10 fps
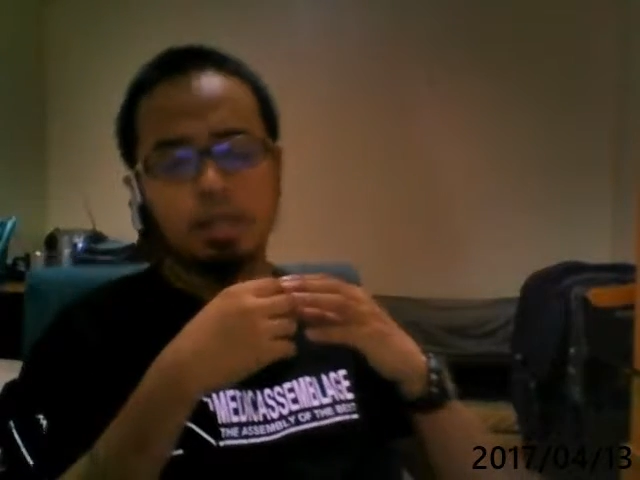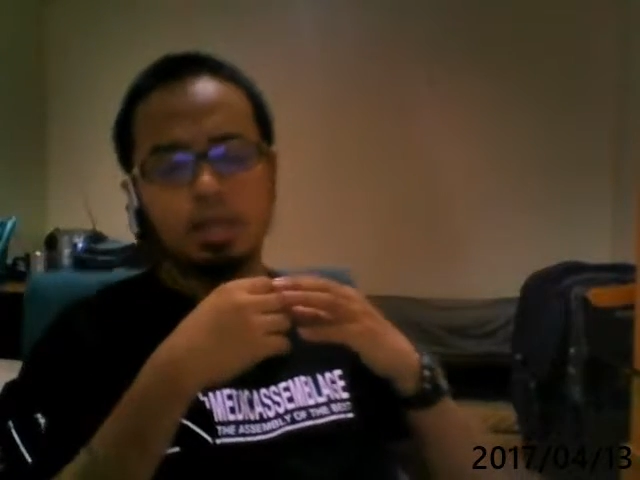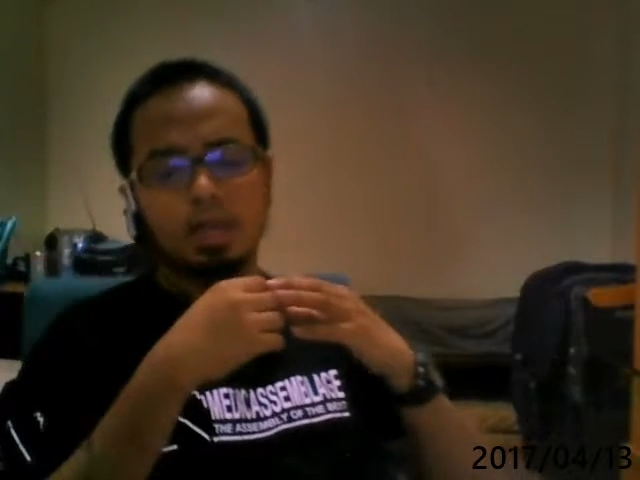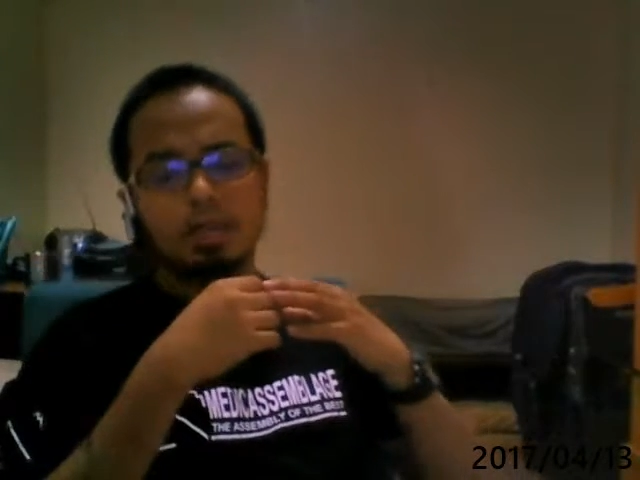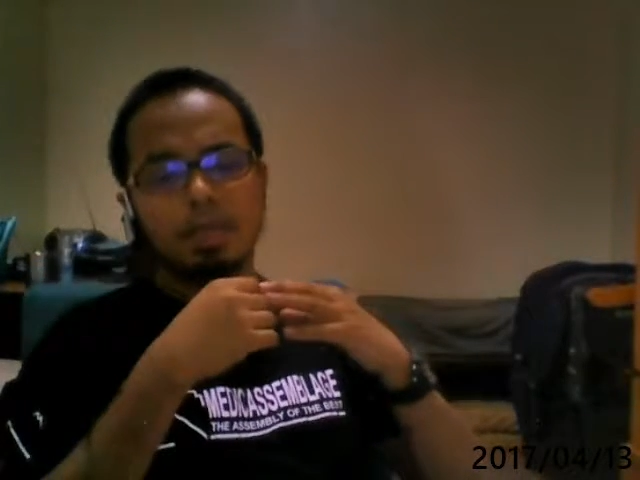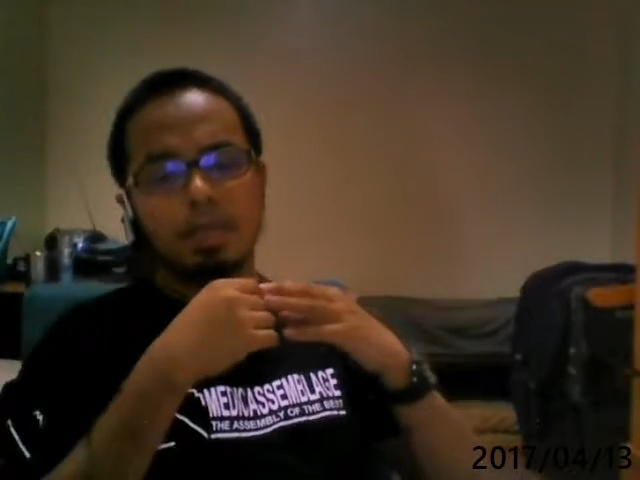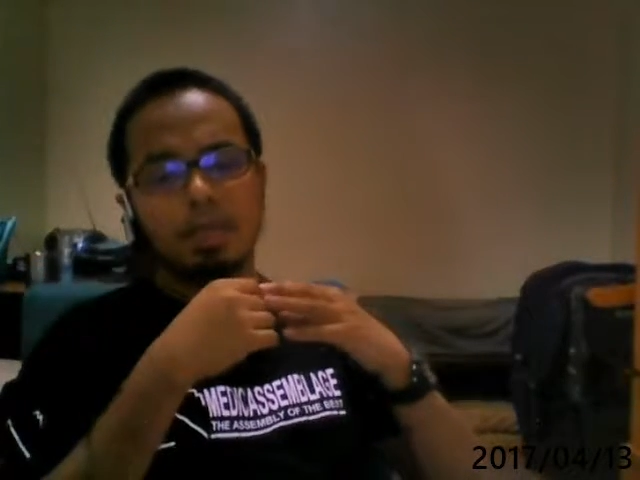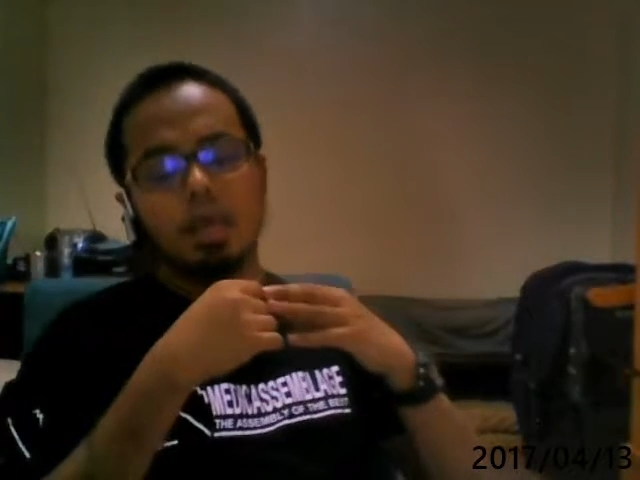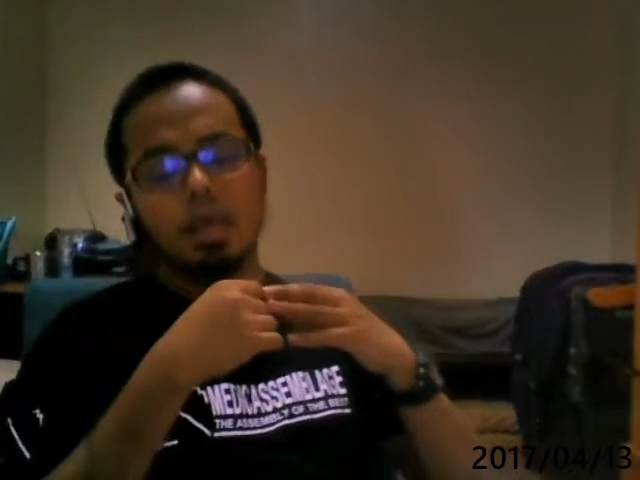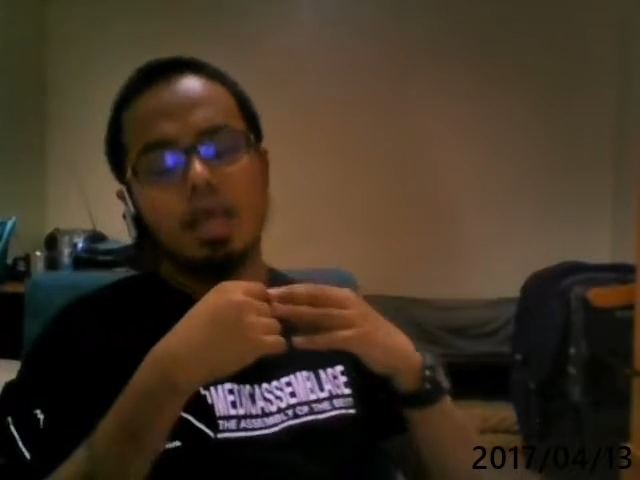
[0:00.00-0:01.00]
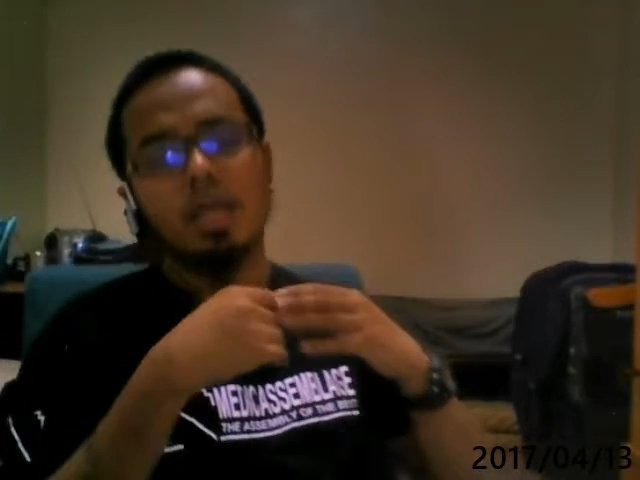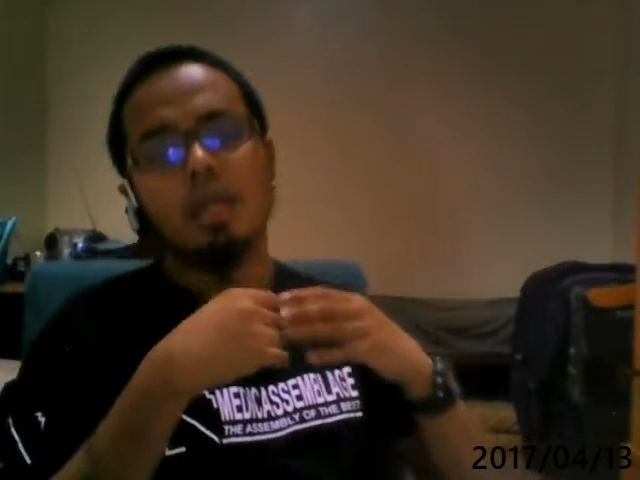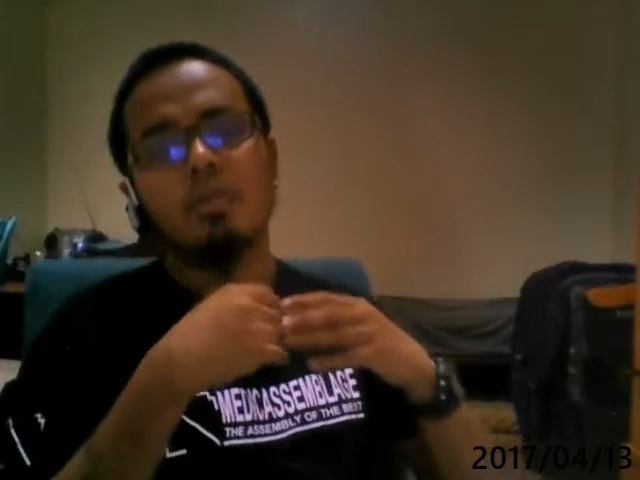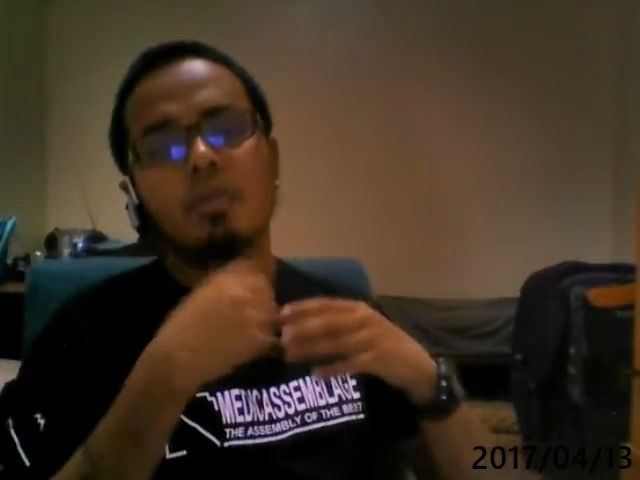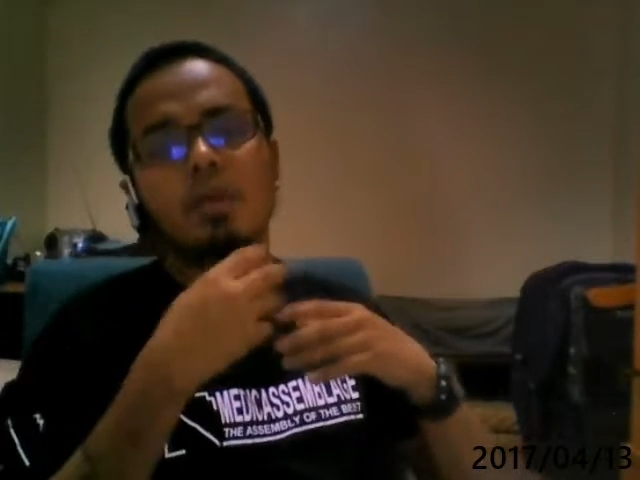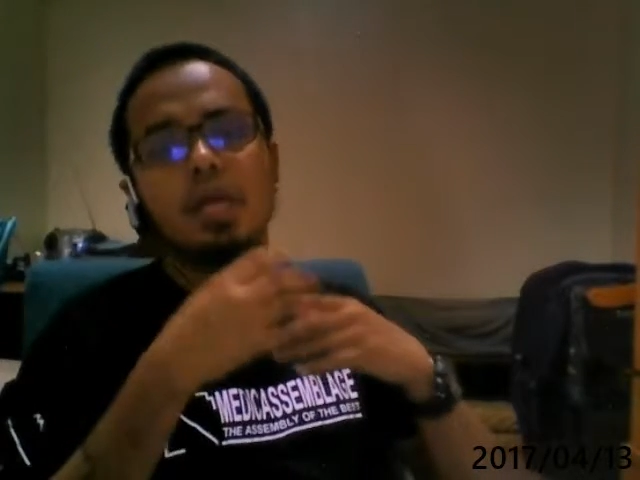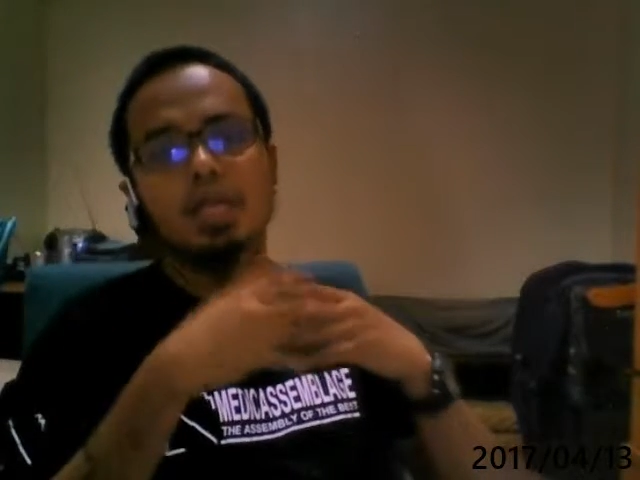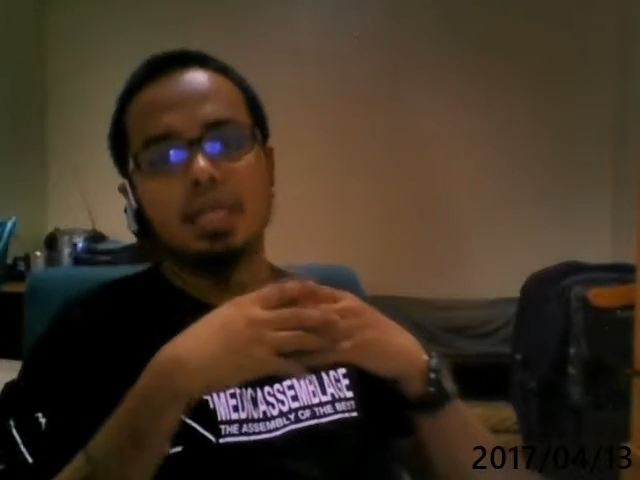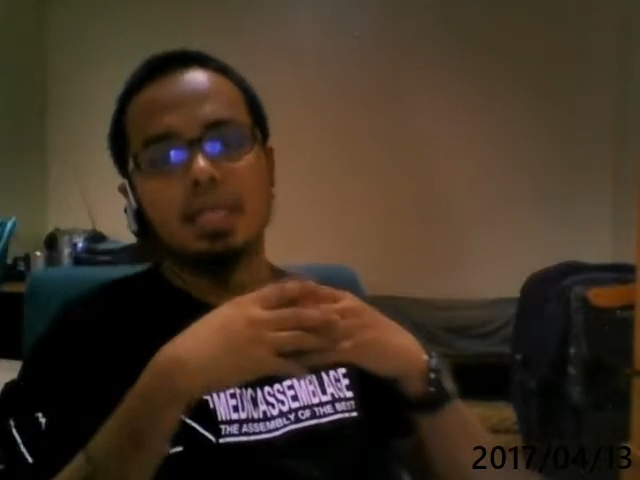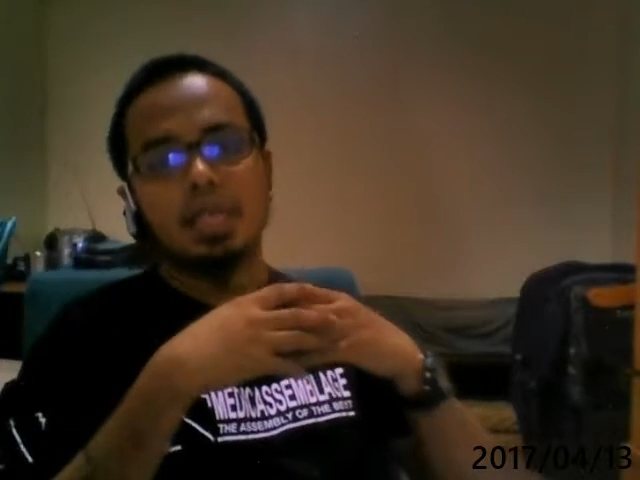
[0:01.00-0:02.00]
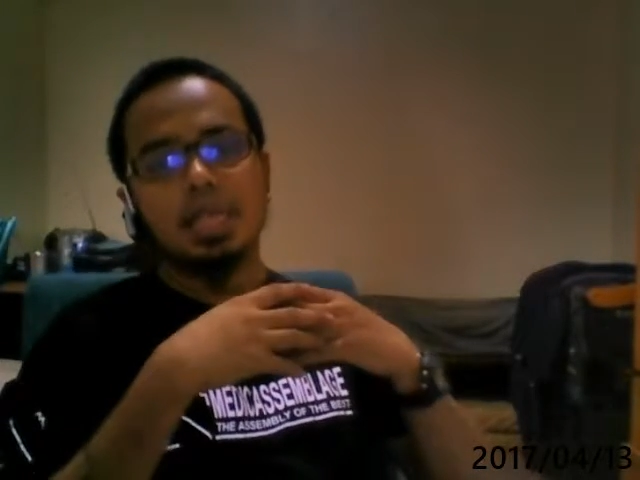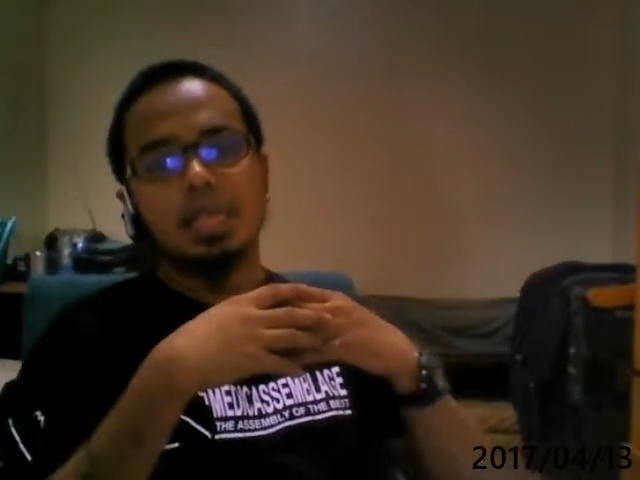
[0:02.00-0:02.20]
okay? And then the prolactin.